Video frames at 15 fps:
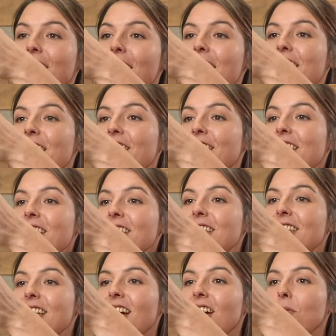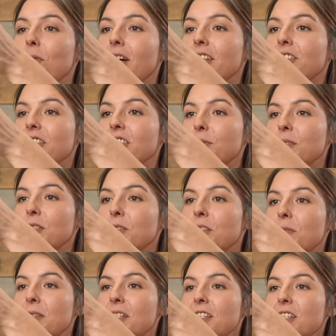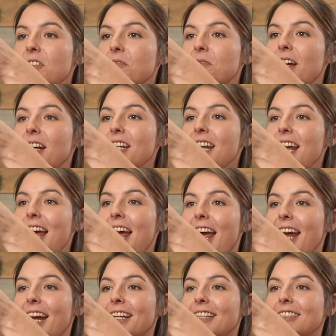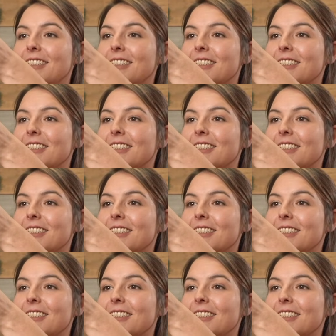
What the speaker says: and then these DIY Christmas ornaments are ready to hang.